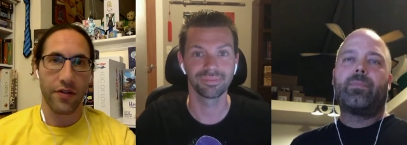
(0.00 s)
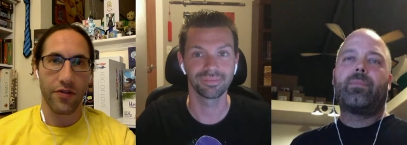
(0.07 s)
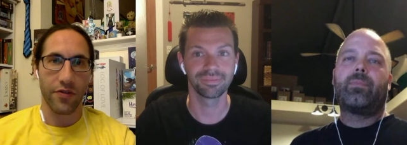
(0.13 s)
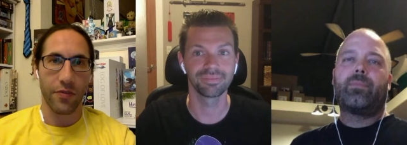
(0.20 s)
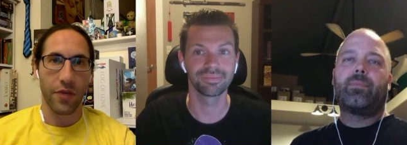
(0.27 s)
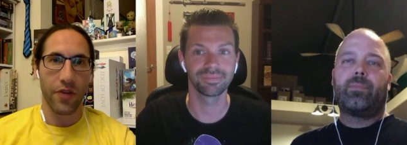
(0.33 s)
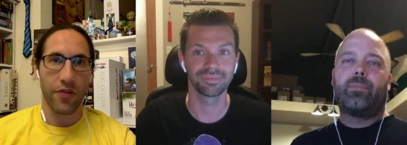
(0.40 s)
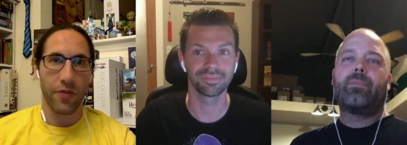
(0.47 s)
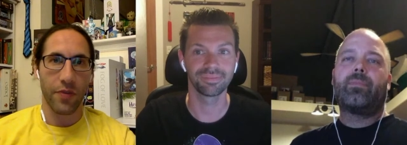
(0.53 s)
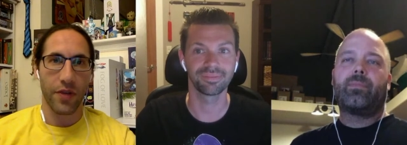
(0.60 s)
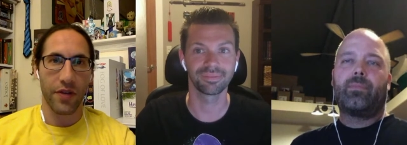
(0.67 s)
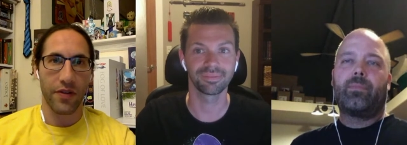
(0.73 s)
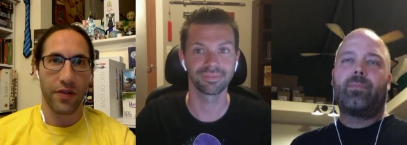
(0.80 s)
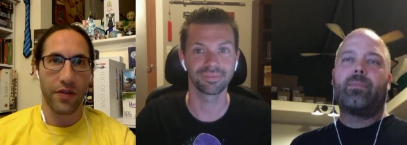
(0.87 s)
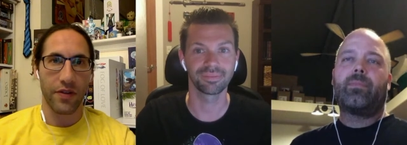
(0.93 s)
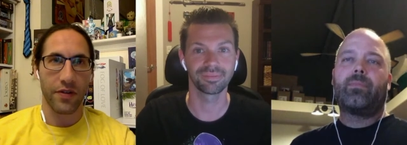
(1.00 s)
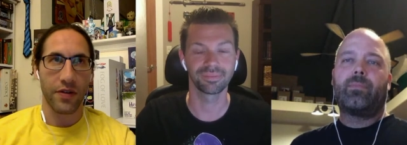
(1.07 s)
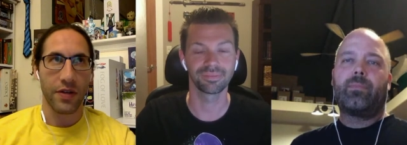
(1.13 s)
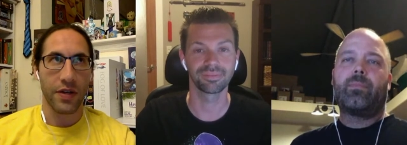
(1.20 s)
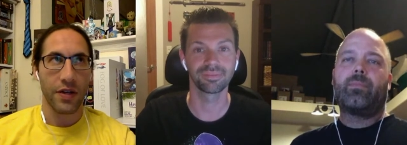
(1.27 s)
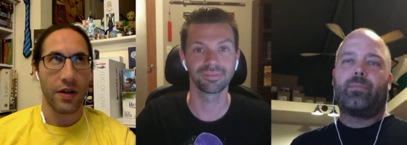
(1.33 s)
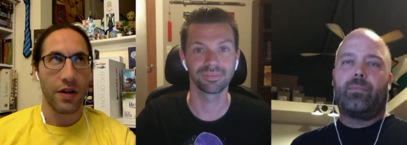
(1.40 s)
Speaker 1: is a, is a big deal.
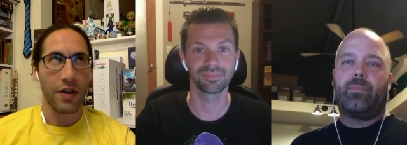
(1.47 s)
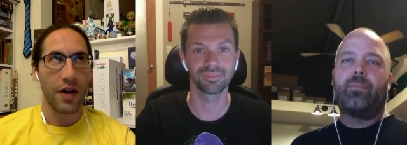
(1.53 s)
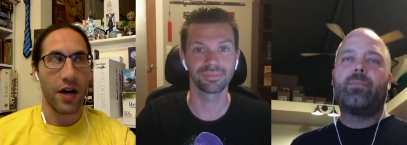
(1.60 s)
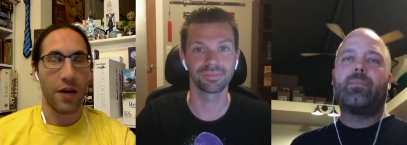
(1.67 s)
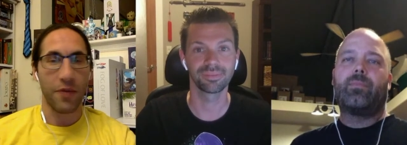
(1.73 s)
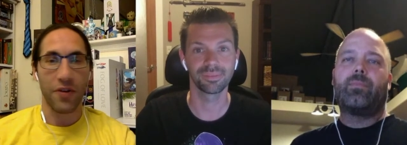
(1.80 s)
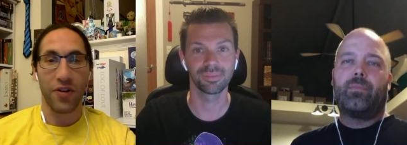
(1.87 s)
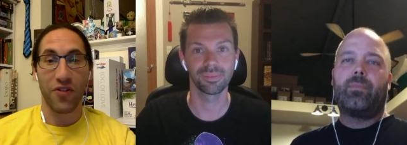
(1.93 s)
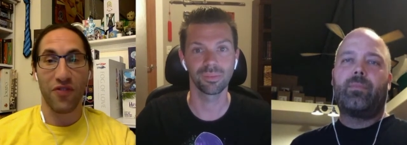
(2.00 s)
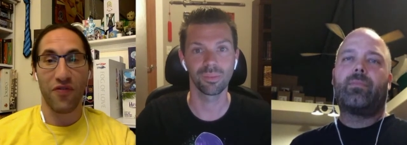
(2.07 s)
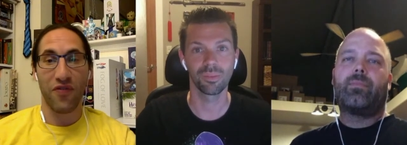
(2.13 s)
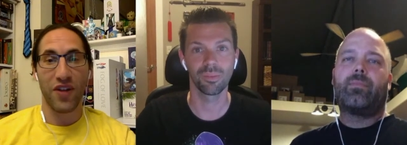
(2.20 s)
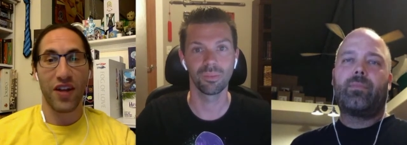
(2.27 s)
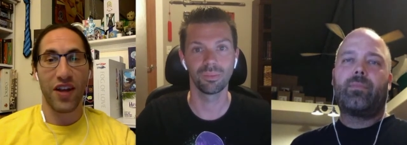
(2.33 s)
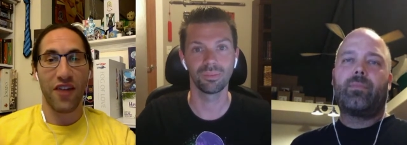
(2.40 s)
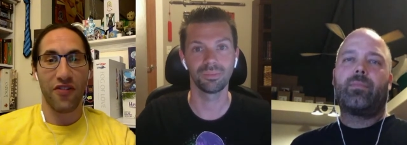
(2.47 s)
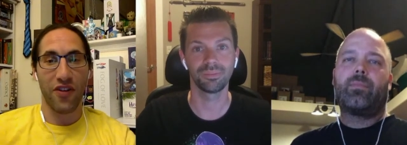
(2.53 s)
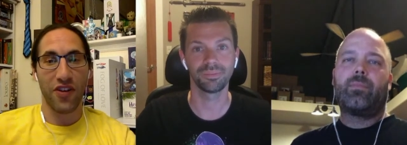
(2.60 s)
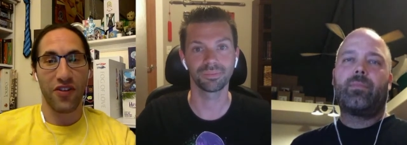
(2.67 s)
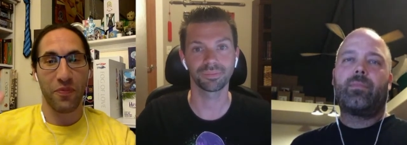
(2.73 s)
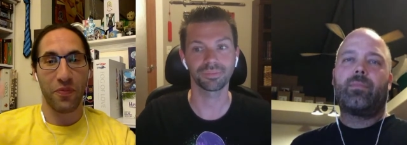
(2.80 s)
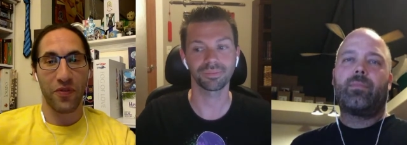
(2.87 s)
Um, you know, it's funny. I
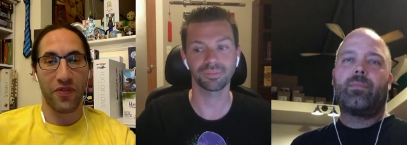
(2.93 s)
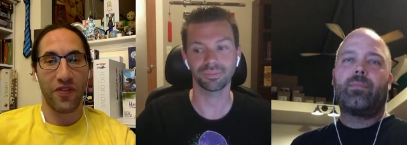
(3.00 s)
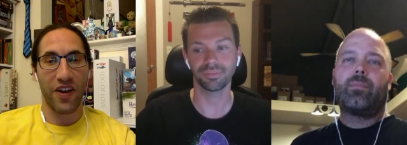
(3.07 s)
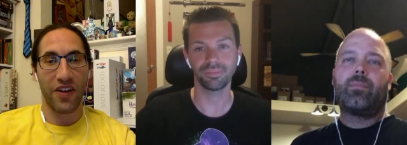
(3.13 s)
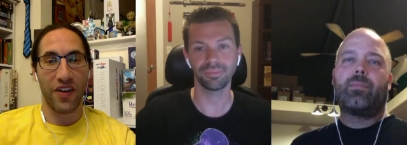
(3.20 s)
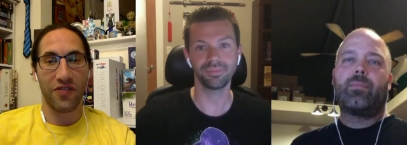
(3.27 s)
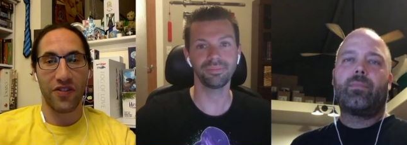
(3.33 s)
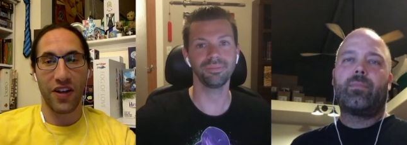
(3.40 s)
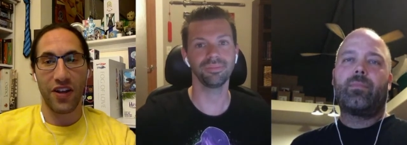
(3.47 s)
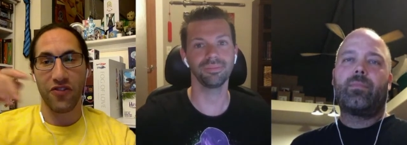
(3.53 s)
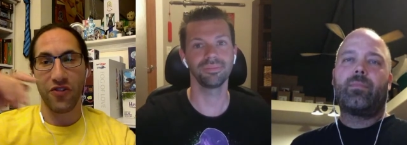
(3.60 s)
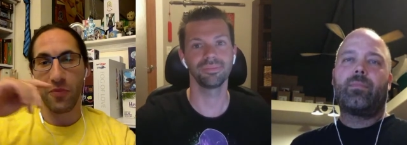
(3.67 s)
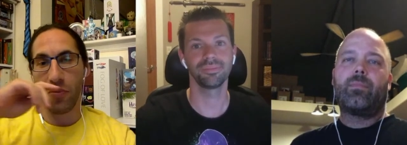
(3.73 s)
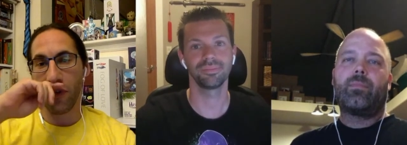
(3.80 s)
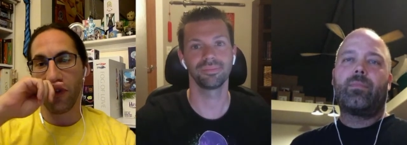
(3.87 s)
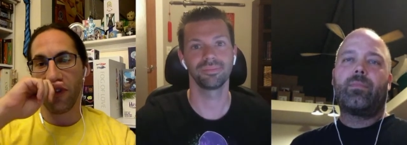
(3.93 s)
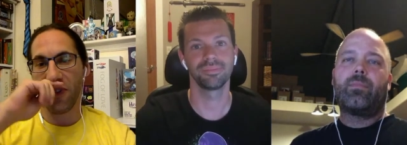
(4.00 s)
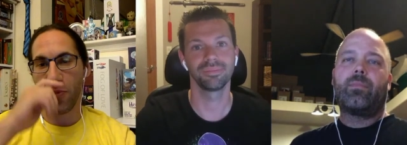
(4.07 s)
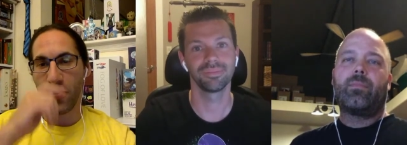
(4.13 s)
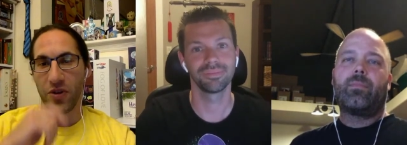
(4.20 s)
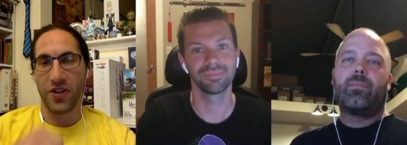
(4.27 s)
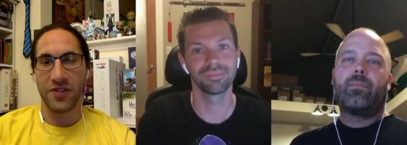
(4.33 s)
saw his procrastination post
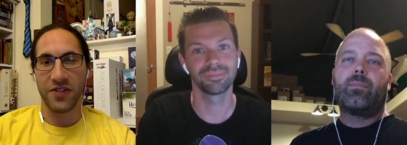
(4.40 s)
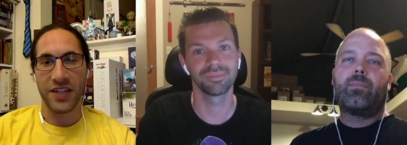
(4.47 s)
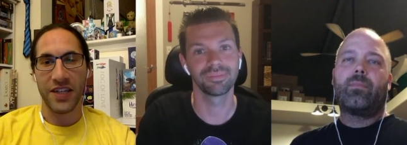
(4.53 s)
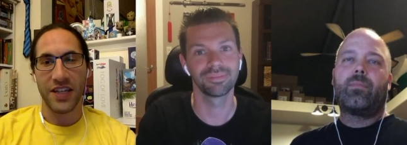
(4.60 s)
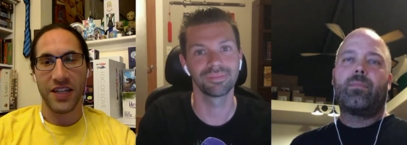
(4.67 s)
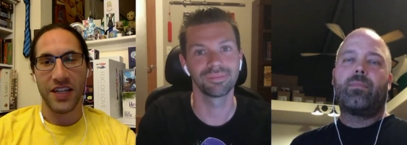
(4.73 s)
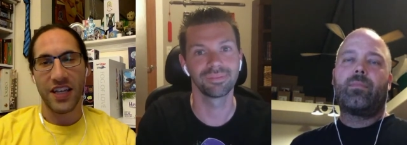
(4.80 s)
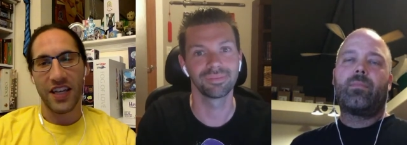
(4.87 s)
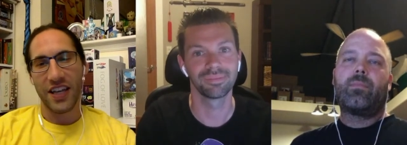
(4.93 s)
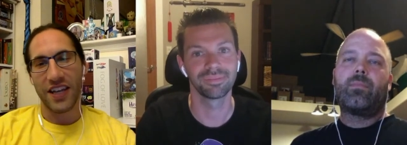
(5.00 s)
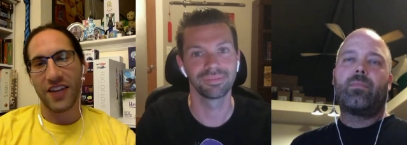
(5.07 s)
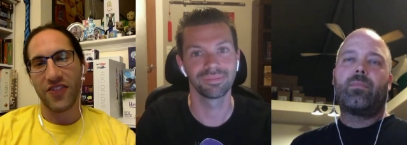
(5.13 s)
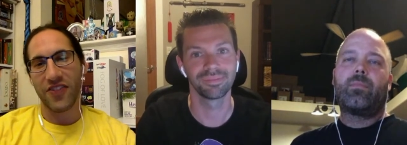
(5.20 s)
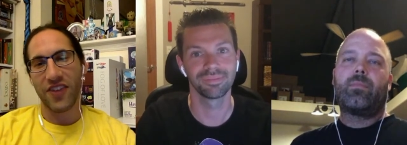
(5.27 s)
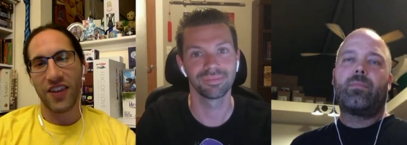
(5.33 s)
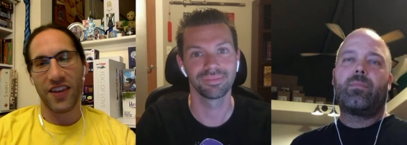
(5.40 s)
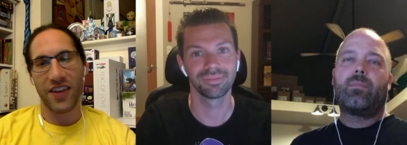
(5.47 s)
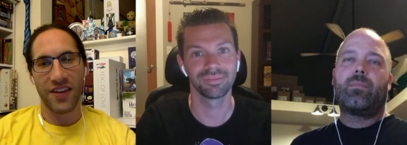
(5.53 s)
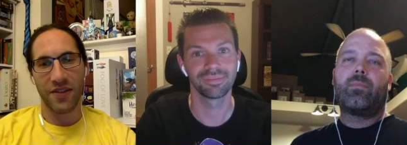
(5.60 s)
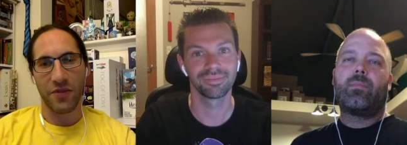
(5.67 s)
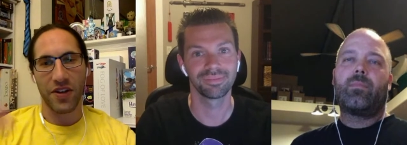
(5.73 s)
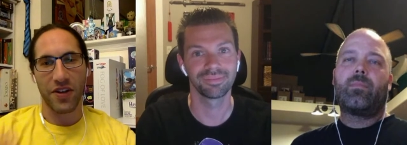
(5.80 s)
as well, and I was like, eh,
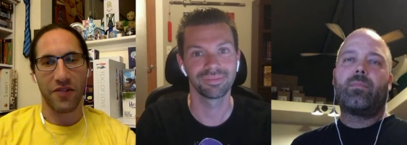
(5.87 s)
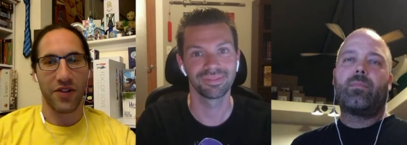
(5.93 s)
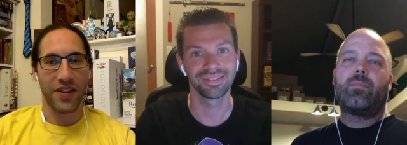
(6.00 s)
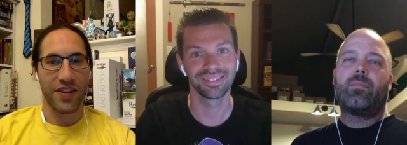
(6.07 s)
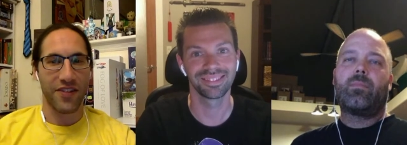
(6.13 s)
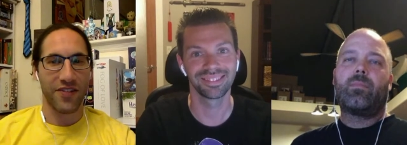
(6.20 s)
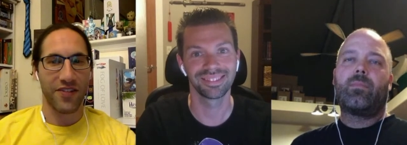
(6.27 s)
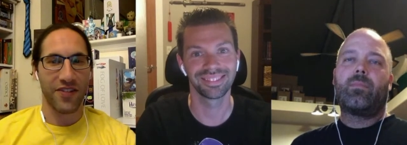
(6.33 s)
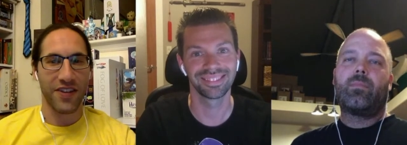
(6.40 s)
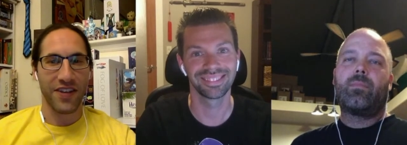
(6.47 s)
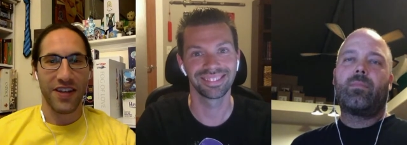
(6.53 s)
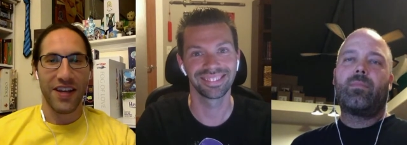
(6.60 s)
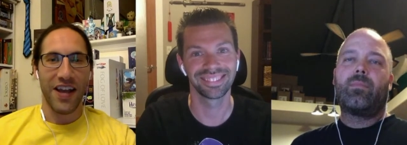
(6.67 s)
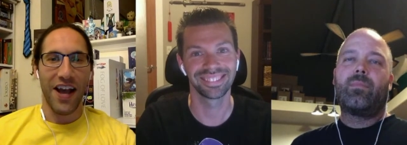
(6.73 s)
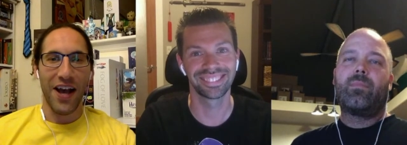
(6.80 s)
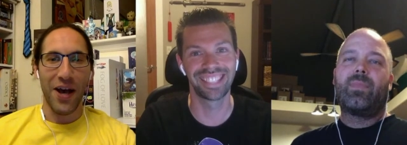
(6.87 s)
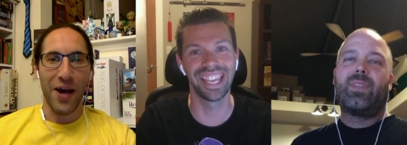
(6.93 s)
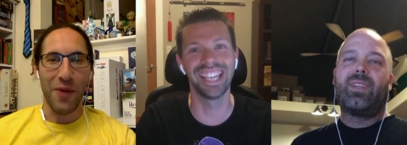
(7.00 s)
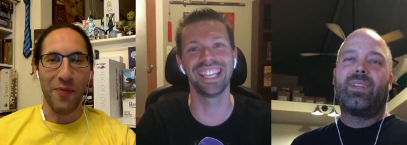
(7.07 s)
I'm not going to read this. Um,